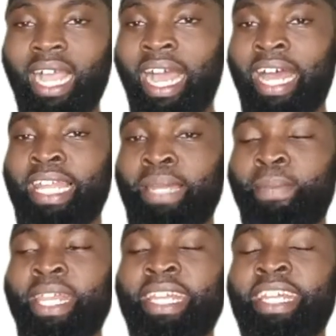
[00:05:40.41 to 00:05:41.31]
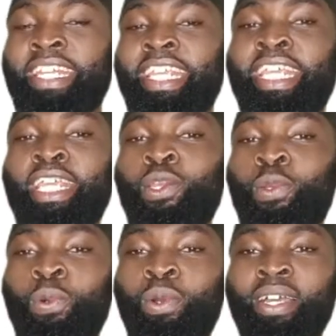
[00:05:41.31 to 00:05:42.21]

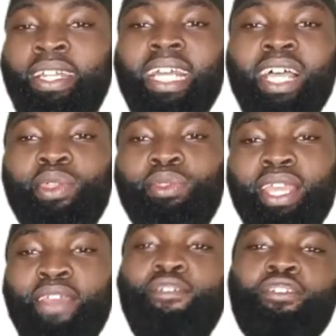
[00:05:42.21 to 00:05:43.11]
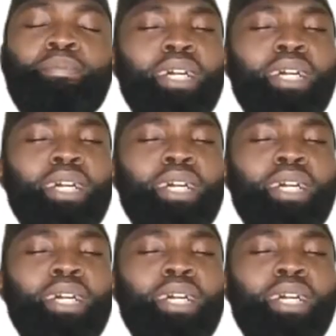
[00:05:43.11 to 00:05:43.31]
Al-mindilu nadhifun.